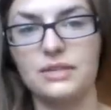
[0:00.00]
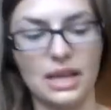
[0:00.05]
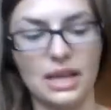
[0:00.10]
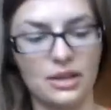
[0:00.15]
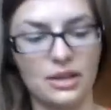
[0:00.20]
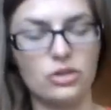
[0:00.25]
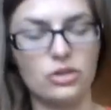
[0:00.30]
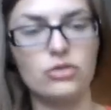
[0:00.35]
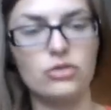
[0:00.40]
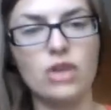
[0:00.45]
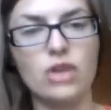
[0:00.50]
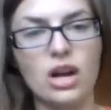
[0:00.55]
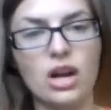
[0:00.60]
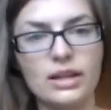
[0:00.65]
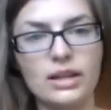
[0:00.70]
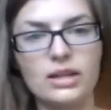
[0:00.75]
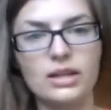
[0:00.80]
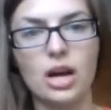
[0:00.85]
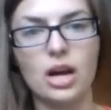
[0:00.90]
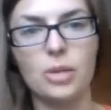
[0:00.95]
Yeah, you're
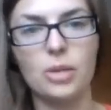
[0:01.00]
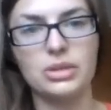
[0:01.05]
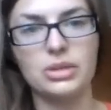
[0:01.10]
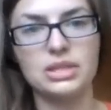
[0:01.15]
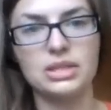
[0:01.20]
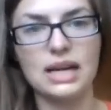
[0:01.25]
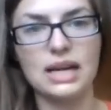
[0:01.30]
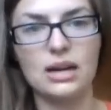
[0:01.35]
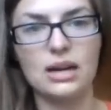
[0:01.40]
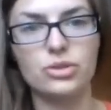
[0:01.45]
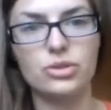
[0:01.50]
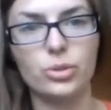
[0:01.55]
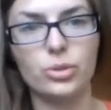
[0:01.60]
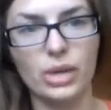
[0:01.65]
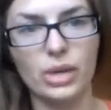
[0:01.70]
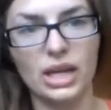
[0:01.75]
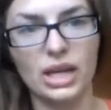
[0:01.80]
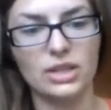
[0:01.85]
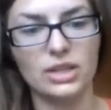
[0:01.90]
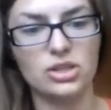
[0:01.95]
running up and down the
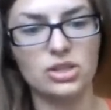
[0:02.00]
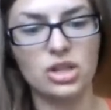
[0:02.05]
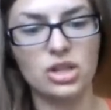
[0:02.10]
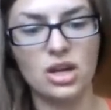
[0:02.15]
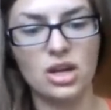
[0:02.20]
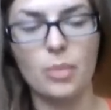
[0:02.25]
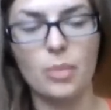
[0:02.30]
beach,